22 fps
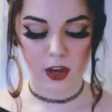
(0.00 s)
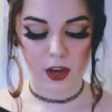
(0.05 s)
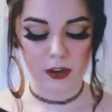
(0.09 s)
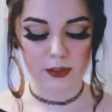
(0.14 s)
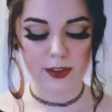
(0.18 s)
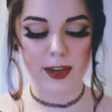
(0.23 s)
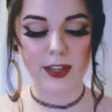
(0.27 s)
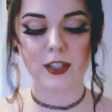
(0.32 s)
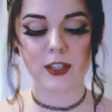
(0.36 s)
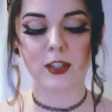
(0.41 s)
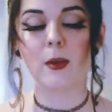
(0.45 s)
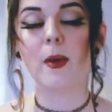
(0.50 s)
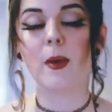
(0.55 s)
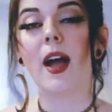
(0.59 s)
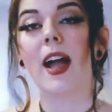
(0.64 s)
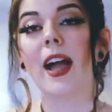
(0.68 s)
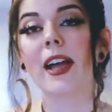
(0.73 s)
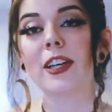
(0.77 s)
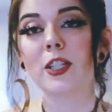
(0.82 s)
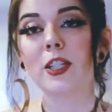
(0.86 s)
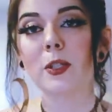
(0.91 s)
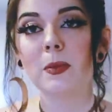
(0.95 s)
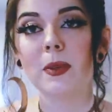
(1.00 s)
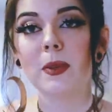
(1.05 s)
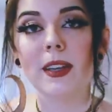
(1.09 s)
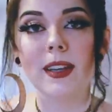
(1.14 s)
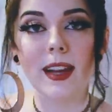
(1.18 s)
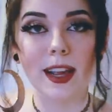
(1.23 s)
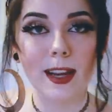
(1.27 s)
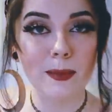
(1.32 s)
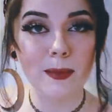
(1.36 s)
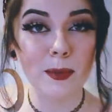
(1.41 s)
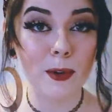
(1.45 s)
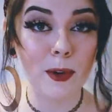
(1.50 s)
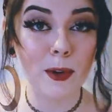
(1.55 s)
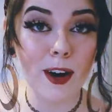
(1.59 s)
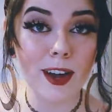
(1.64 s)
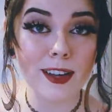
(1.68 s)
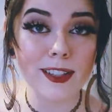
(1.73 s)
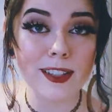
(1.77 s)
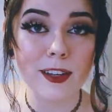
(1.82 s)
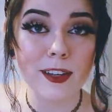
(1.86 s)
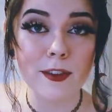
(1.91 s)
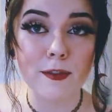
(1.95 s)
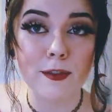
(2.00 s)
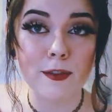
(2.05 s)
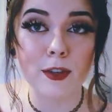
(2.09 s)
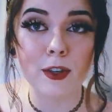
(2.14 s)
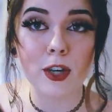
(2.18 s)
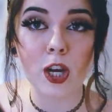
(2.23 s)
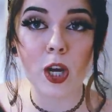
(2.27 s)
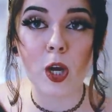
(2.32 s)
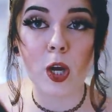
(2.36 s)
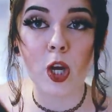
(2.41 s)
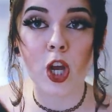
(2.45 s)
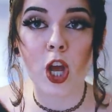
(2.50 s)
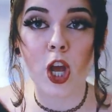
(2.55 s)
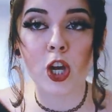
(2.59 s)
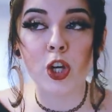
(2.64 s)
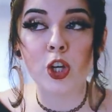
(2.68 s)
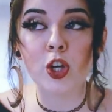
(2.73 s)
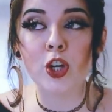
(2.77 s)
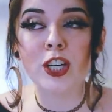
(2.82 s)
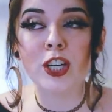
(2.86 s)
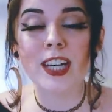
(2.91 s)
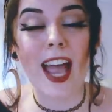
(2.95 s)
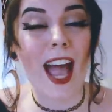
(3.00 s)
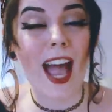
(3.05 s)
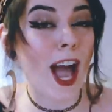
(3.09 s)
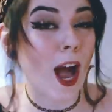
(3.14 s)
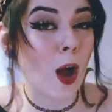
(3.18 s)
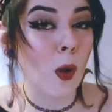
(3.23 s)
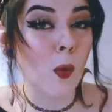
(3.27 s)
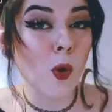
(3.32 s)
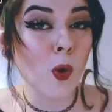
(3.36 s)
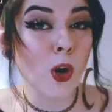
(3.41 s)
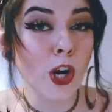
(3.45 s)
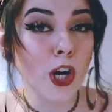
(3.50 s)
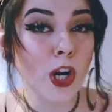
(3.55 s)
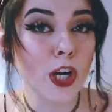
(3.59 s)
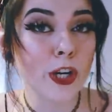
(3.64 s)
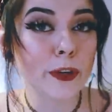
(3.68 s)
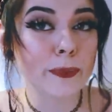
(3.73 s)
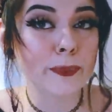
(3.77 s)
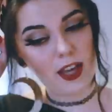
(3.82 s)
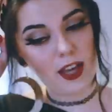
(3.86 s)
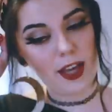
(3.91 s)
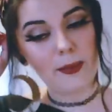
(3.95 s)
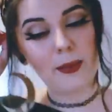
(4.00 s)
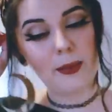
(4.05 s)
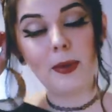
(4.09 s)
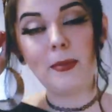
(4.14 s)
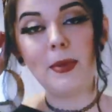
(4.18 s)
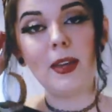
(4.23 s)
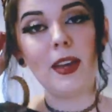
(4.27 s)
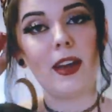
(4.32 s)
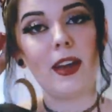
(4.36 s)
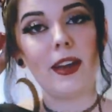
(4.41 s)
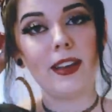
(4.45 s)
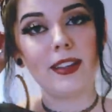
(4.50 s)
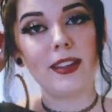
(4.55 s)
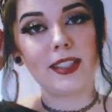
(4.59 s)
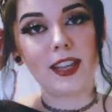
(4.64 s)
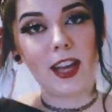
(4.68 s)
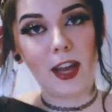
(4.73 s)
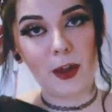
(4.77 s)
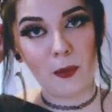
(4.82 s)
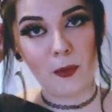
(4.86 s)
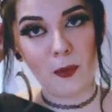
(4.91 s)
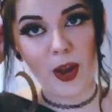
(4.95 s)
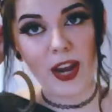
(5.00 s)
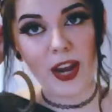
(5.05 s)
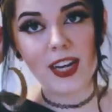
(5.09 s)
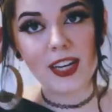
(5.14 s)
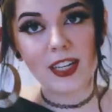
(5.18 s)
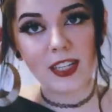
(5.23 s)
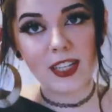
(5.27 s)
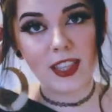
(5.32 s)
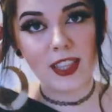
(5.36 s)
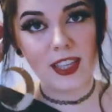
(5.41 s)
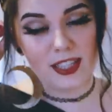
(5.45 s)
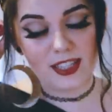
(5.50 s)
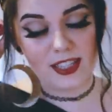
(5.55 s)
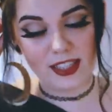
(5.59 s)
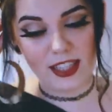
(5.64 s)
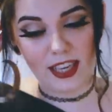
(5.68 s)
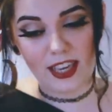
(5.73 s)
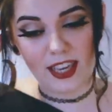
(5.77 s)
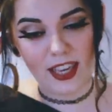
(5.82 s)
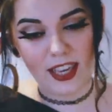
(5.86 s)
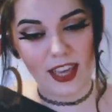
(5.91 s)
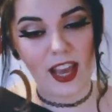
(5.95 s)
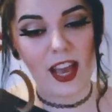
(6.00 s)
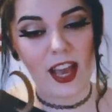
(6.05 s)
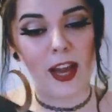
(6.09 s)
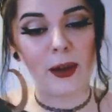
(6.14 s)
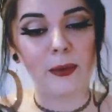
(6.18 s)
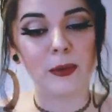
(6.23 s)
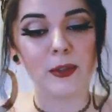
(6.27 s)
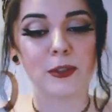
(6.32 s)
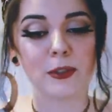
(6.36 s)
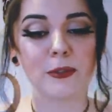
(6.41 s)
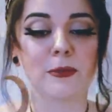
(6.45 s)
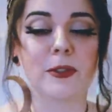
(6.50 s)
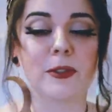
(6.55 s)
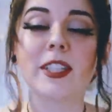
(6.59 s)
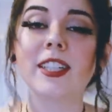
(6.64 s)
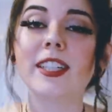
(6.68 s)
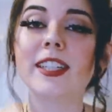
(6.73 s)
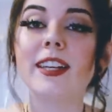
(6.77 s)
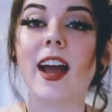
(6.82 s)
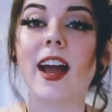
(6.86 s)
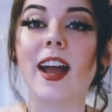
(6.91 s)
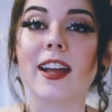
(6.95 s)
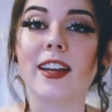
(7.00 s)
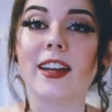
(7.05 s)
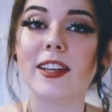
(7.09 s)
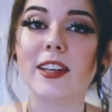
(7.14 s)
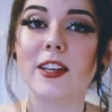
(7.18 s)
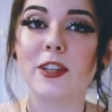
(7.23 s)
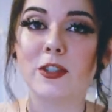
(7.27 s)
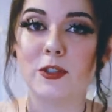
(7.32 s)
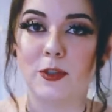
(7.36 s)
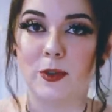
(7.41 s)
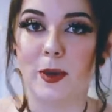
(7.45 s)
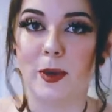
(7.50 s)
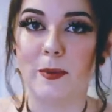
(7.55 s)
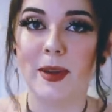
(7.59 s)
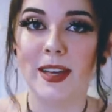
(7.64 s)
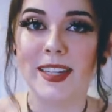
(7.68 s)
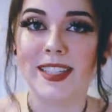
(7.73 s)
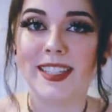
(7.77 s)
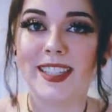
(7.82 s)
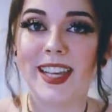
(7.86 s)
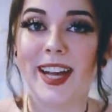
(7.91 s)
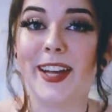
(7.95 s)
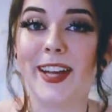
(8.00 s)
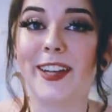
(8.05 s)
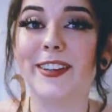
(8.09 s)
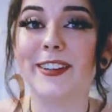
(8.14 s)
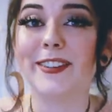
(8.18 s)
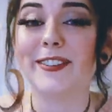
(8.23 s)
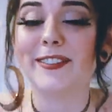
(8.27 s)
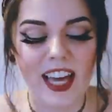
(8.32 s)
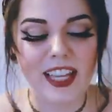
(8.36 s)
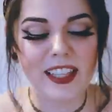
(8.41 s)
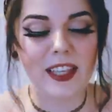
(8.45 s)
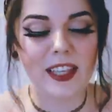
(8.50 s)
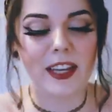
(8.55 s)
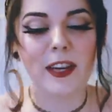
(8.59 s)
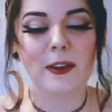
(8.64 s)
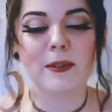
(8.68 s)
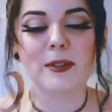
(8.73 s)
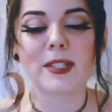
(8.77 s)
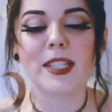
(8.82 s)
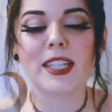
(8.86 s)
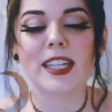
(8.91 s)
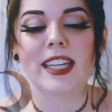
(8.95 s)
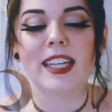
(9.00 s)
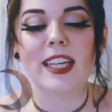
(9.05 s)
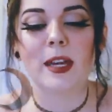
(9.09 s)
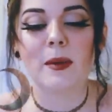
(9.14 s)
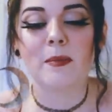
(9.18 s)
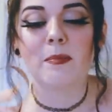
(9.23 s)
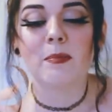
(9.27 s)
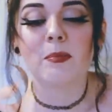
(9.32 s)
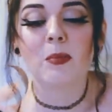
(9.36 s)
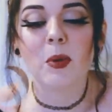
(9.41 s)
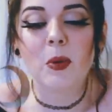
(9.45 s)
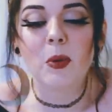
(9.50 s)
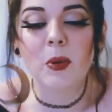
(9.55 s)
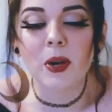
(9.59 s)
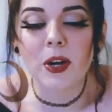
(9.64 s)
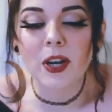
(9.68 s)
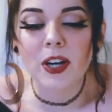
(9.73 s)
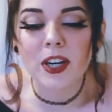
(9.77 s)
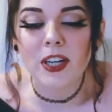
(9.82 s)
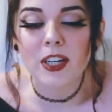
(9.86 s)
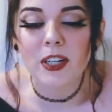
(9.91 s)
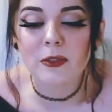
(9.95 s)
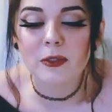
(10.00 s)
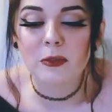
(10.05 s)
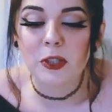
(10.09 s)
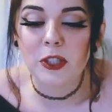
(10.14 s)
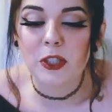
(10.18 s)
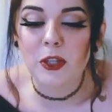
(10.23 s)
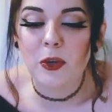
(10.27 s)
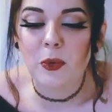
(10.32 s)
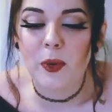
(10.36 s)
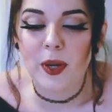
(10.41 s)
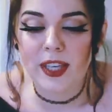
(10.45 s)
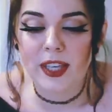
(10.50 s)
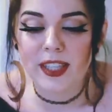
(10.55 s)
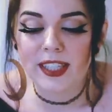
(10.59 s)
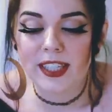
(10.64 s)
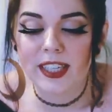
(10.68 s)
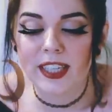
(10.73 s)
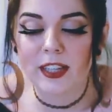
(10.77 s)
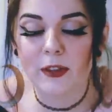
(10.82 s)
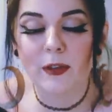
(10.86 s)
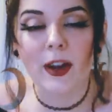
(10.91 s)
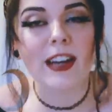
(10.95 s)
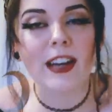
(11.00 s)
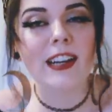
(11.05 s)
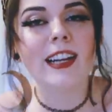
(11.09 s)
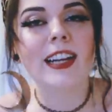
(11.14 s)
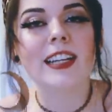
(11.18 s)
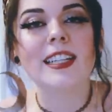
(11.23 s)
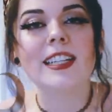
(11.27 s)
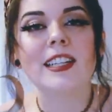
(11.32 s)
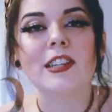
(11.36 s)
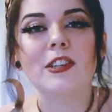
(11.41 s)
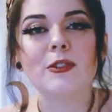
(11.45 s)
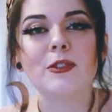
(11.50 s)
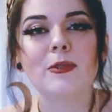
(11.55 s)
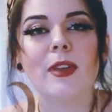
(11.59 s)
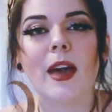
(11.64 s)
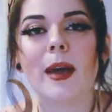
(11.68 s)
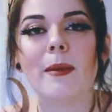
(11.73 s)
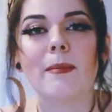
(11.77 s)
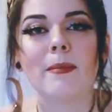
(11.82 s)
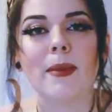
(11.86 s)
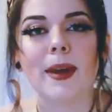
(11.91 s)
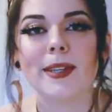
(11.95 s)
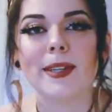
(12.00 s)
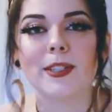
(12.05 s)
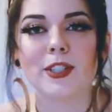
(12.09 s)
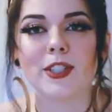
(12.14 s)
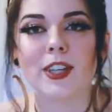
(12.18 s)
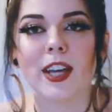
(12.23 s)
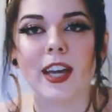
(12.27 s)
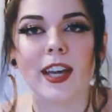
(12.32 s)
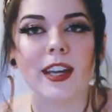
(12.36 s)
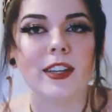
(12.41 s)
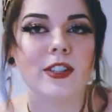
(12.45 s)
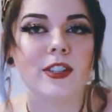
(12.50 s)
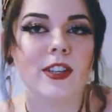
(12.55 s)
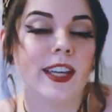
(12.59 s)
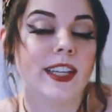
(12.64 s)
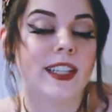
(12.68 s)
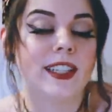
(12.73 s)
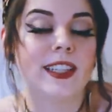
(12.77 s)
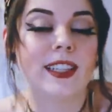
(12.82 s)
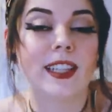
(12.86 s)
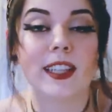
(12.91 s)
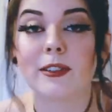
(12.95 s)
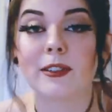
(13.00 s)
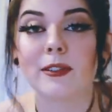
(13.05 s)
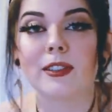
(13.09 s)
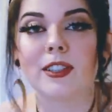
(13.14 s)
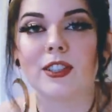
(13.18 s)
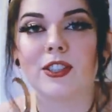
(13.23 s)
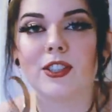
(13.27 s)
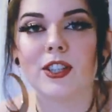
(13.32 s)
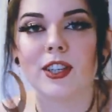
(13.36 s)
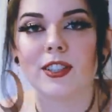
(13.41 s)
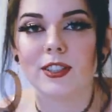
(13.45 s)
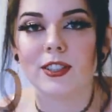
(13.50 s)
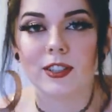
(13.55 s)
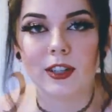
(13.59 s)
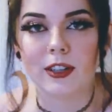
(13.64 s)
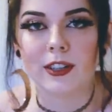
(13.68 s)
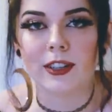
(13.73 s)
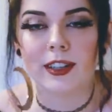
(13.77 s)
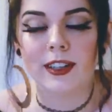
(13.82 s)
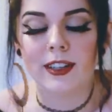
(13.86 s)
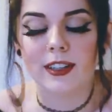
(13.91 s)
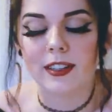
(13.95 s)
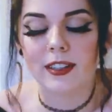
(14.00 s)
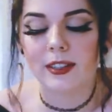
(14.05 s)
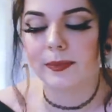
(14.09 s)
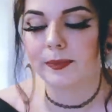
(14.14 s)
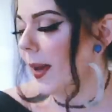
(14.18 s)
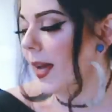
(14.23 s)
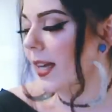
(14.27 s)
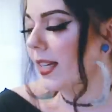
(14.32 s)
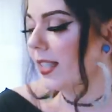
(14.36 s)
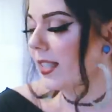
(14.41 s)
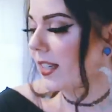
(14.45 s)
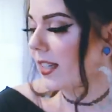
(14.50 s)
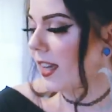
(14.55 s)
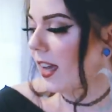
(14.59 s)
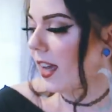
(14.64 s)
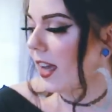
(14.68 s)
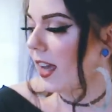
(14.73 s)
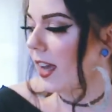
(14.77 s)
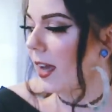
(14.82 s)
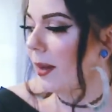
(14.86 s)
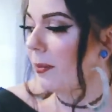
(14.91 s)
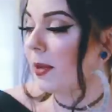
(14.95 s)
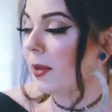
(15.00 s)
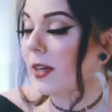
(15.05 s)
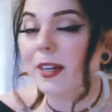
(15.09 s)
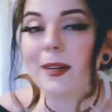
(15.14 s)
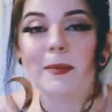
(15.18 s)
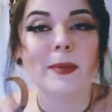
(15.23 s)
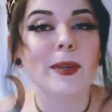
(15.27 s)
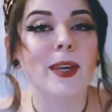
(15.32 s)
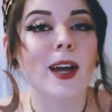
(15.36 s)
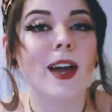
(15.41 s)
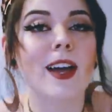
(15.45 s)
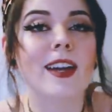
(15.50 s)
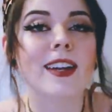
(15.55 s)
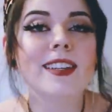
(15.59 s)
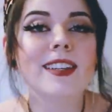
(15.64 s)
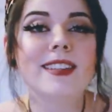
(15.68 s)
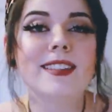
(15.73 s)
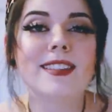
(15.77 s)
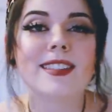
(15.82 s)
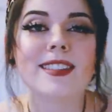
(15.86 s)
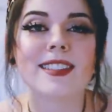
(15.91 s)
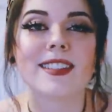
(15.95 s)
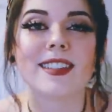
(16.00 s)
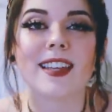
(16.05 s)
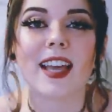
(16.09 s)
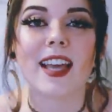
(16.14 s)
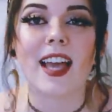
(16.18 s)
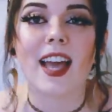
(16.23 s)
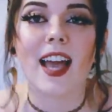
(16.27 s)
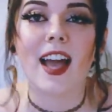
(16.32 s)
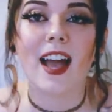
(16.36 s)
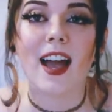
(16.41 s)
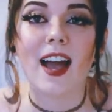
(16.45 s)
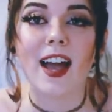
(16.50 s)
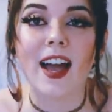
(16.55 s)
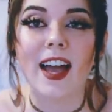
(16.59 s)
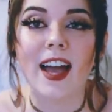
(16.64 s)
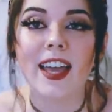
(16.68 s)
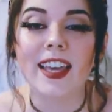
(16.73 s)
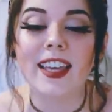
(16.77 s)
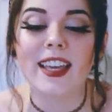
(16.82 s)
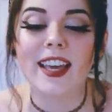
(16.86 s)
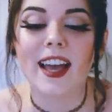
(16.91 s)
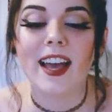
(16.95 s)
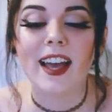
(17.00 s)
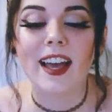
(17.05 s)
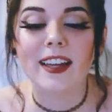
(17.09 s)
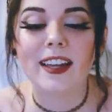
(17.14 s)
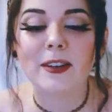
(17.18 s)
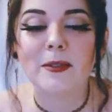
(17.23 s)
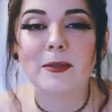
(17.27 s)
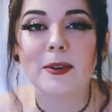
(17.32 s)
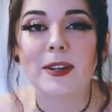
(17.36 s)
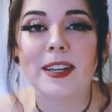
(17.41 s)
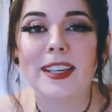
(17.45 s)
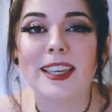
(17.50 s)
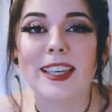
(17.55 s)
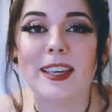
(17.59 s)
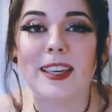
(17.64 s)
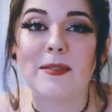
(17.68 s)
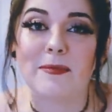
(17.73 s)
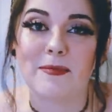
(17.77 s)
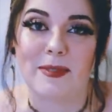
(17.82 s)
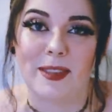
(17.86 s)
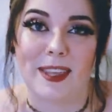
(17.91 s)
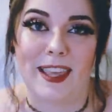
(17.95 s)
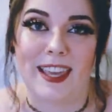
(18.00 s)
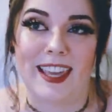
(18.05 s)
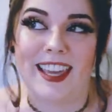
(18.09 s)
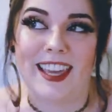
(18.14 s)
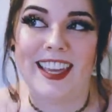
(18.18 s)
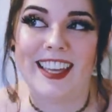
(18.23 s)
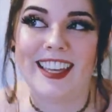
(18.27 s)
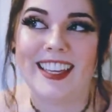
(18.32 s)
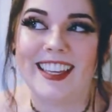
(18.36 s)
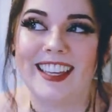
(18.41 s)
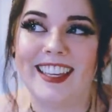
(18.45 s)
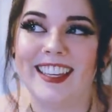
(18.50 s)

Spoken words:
Alright, so I just played Animal Crossing for a good hour. I'm gonna be honest, I went into this thinking I was really not gonna enjoy myself. I thought I was gonna get bored really quickly. Granted, I didn't do that much. I'd like literally just started. But I'm gonna be honest, I kinda wanna keep playing.